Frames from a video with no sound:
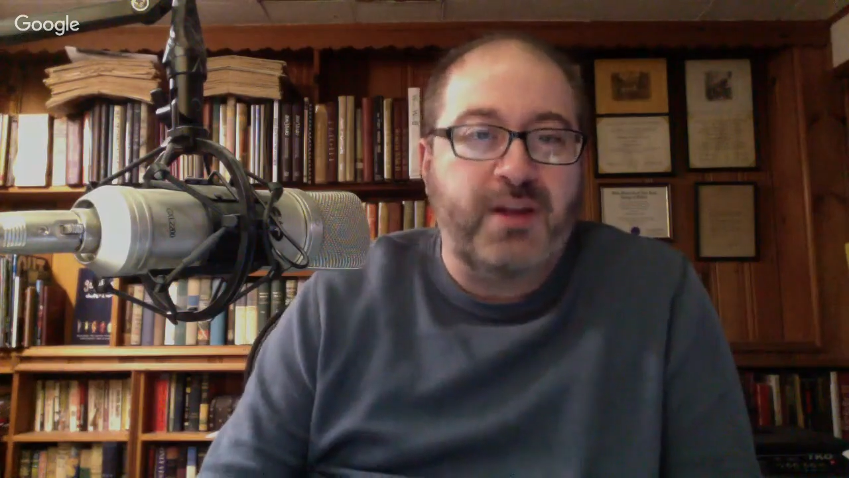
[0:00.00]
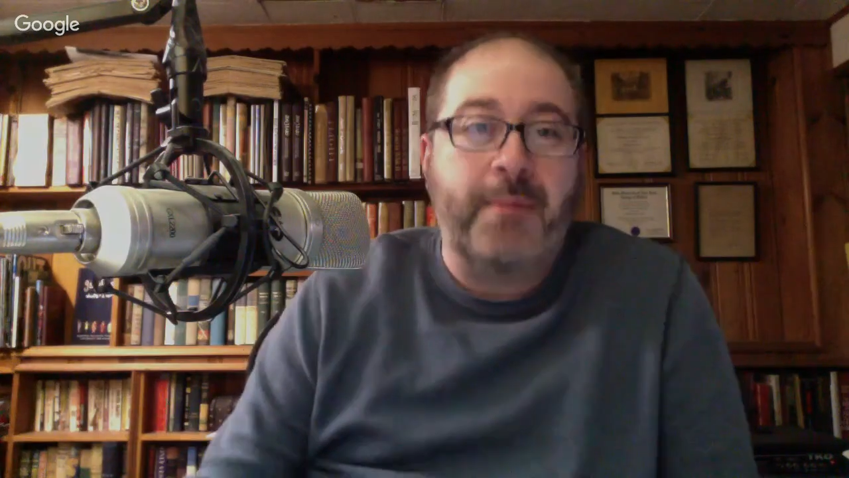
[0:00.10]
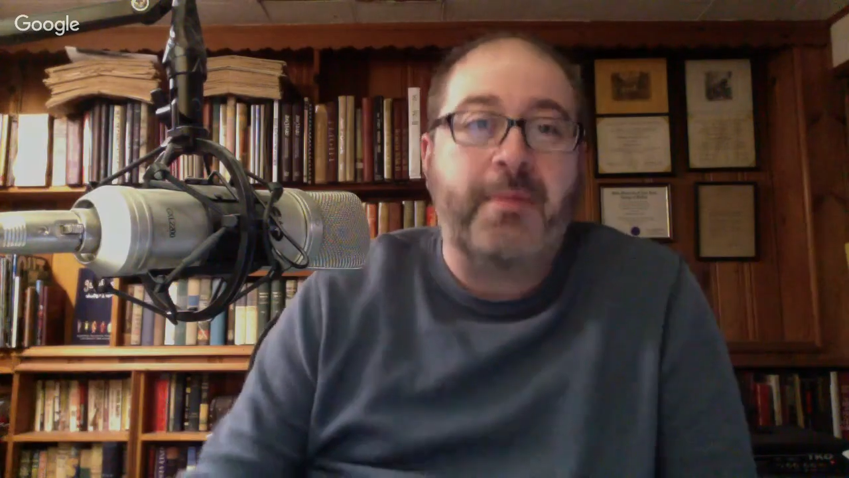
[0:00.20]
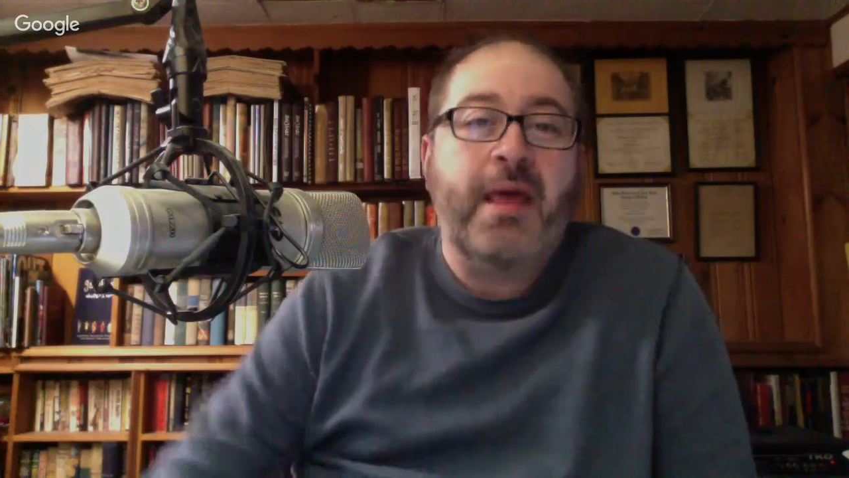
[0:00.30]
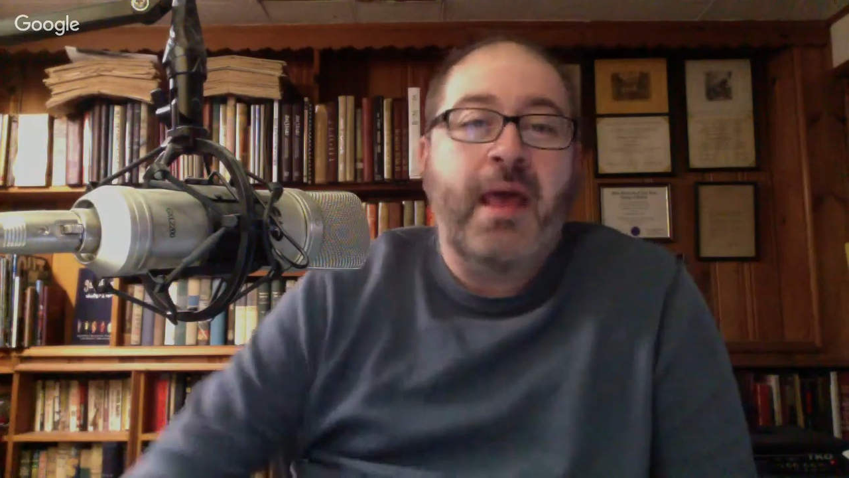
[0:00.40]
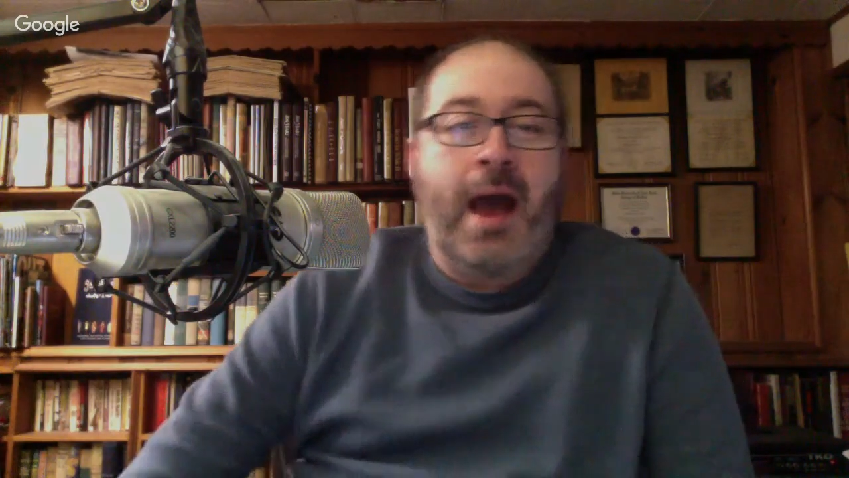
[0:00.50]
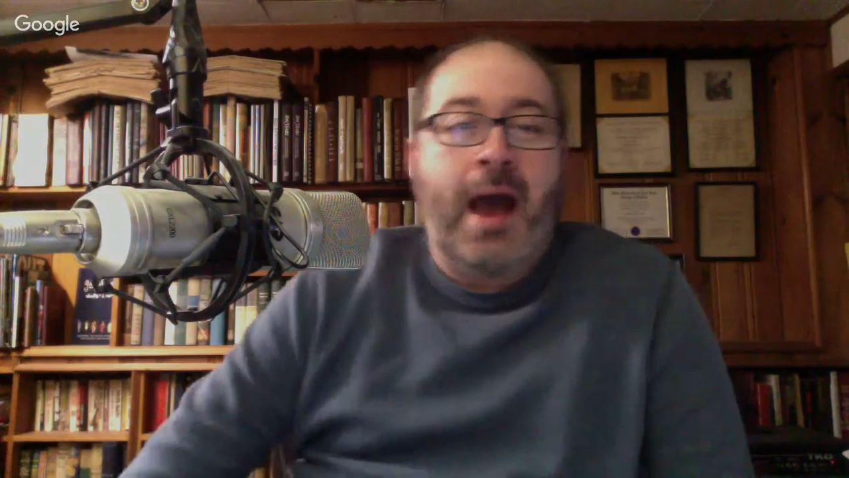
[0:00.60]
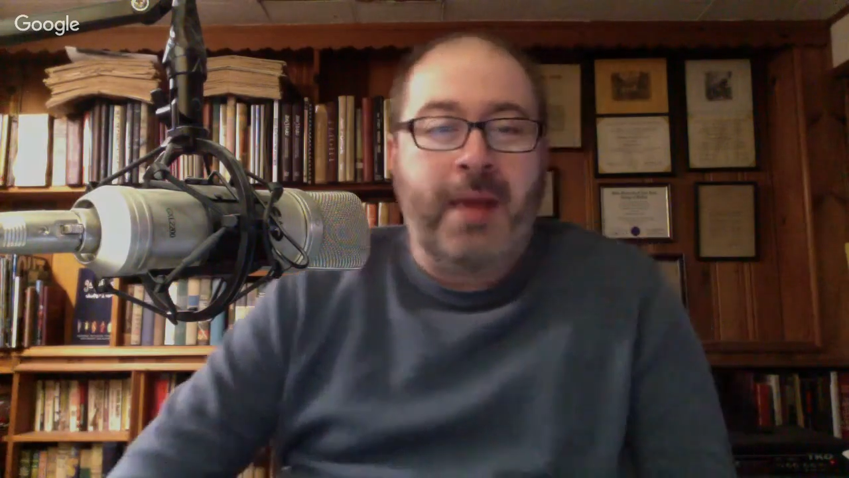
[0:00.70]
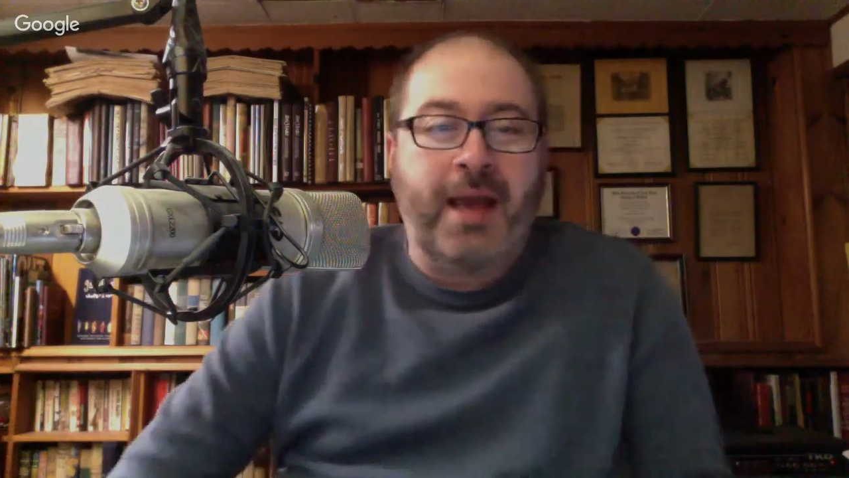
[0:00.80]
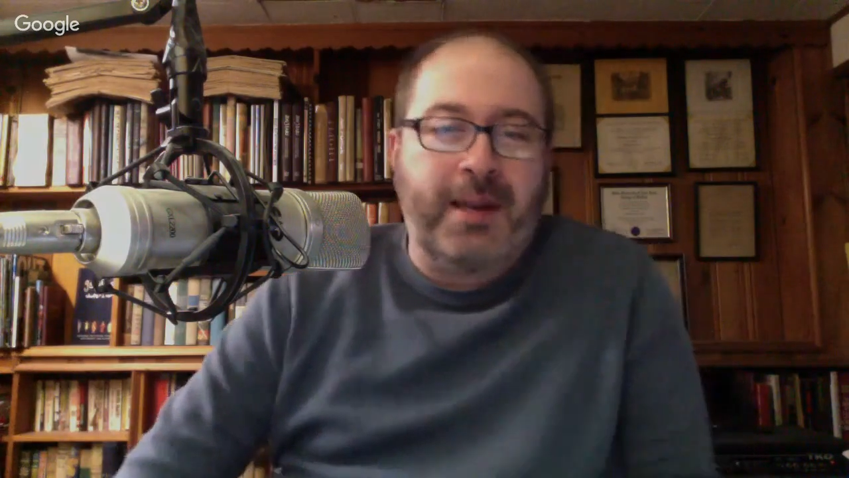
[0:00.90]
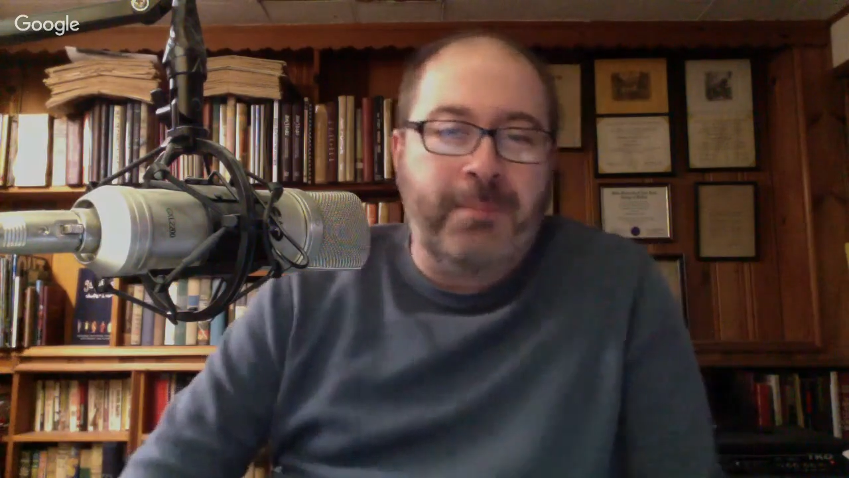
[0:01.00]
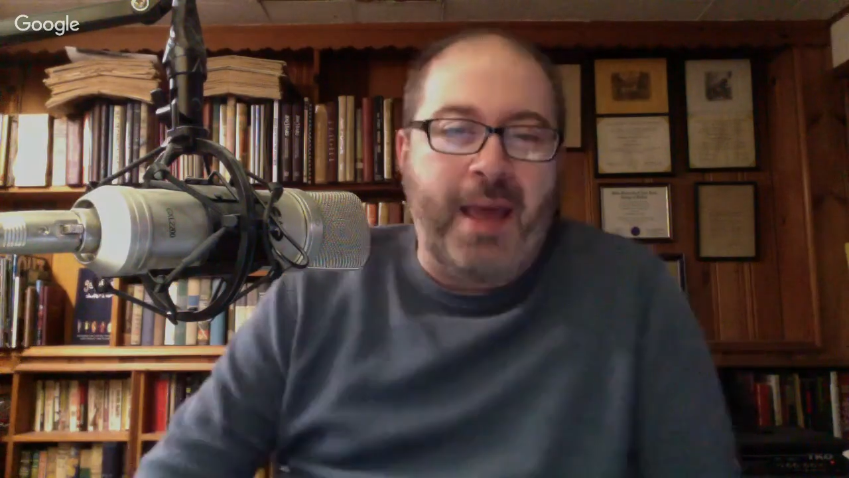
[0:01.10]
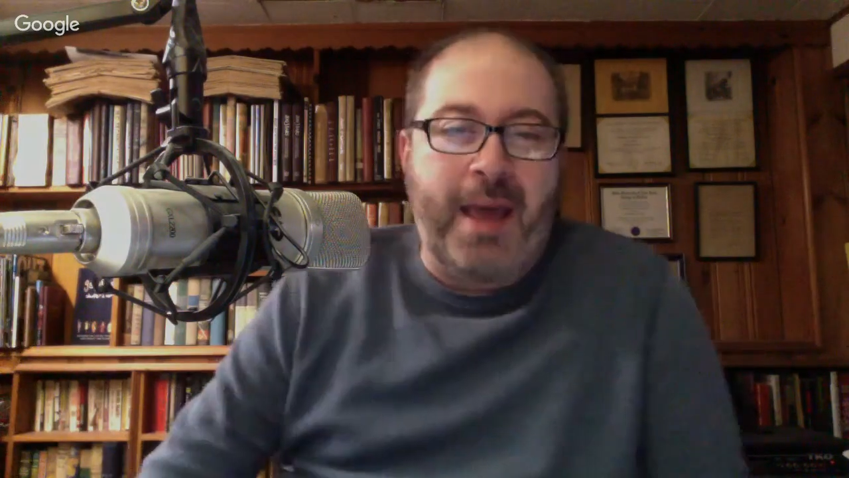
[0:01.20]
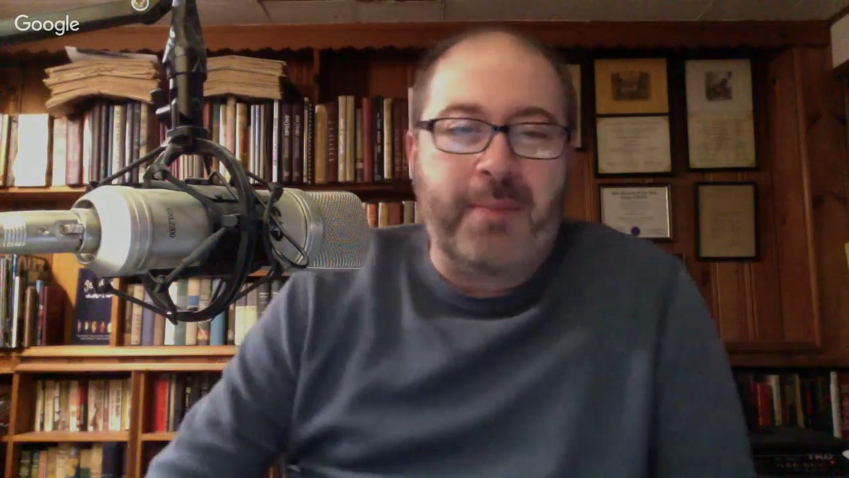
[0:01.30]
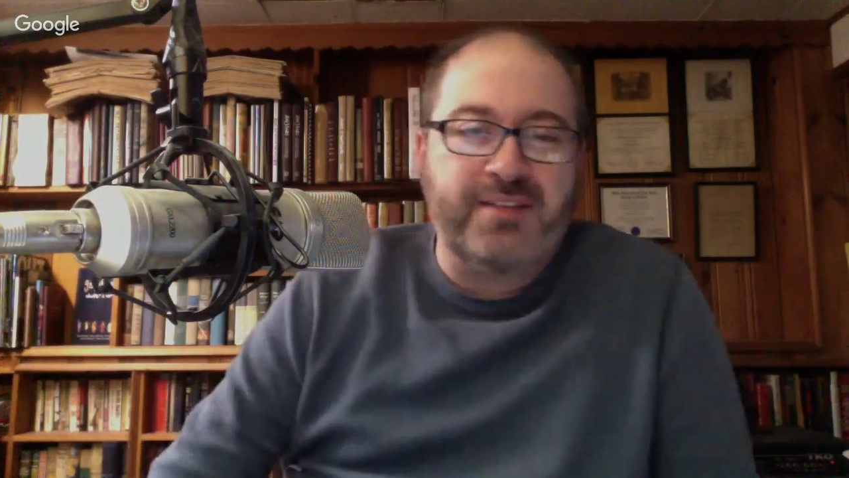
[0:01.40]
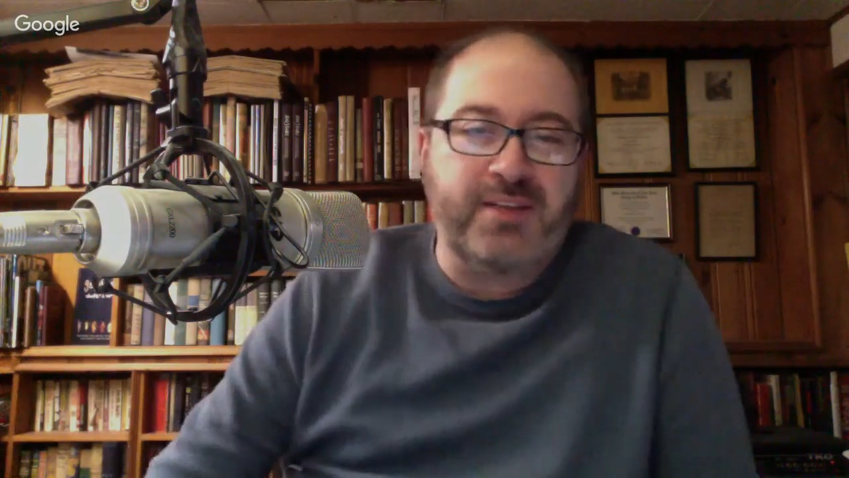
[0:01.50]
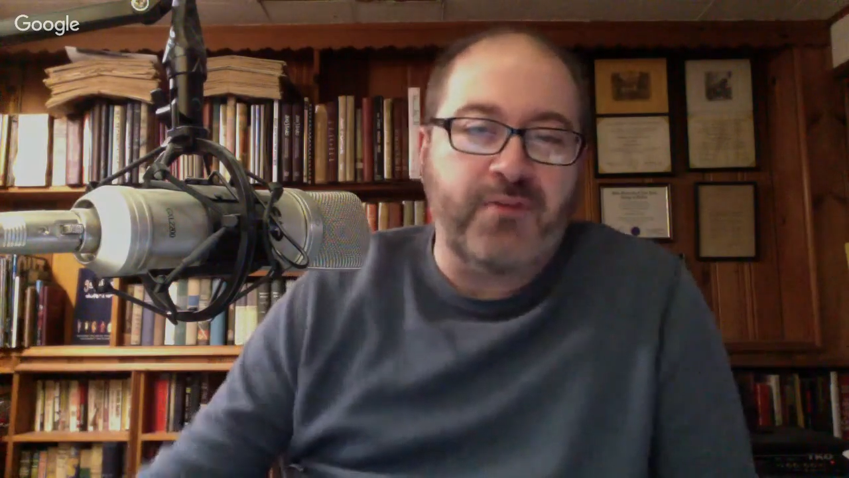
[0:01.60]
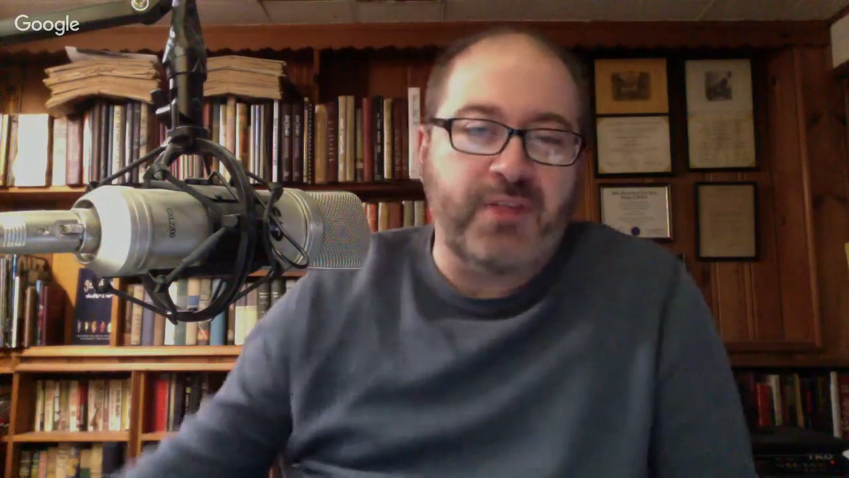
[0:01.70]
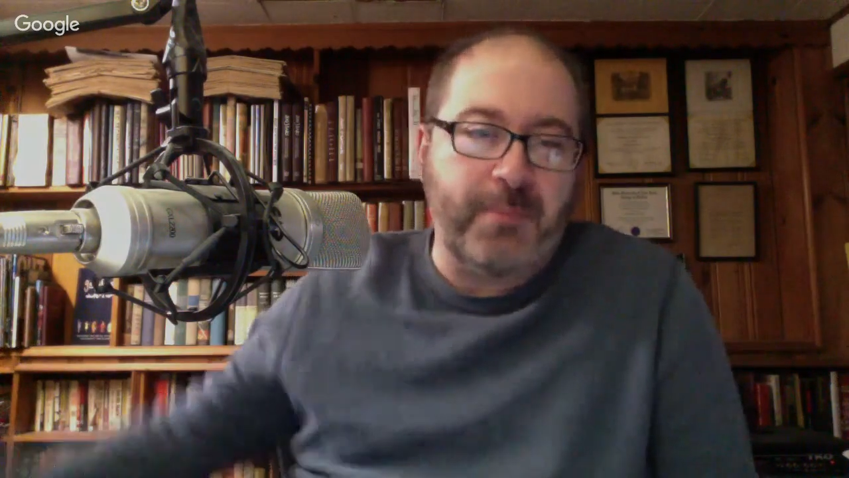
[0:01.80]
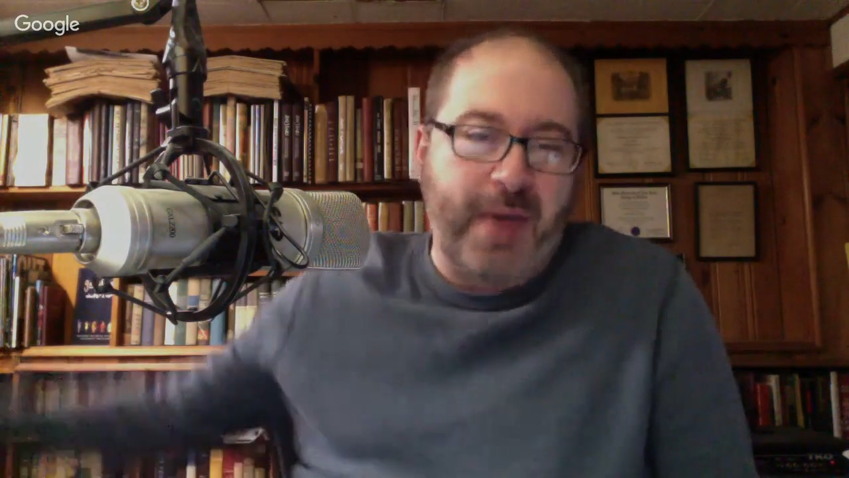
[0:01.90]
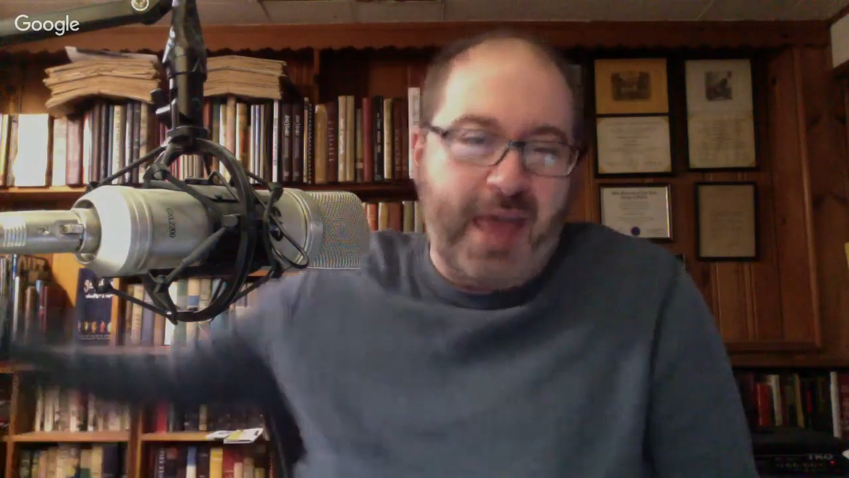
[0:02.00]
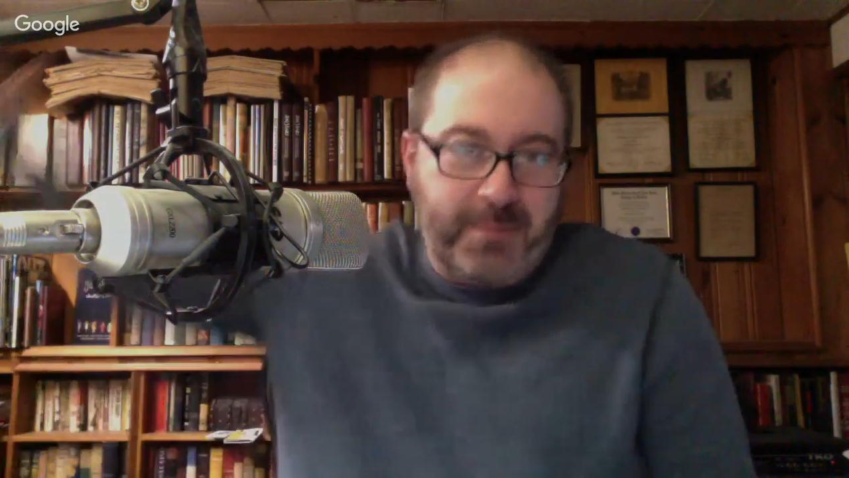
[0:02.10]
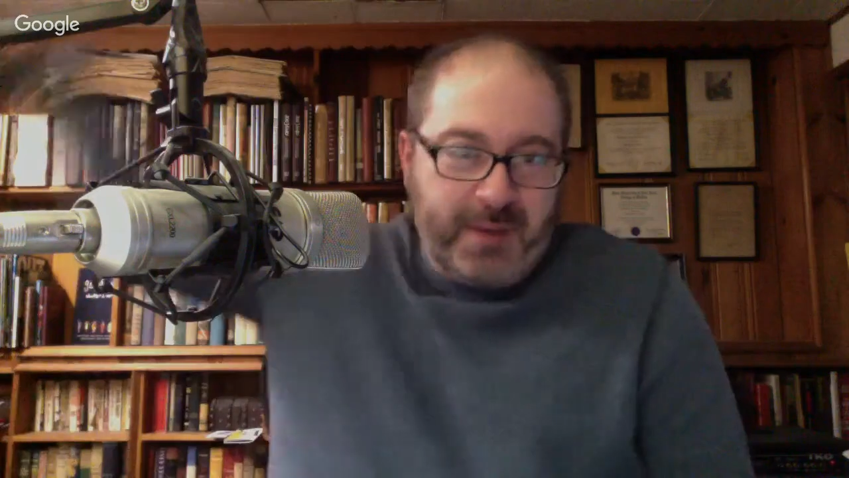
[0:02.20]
And I'm not going to pat myself on the back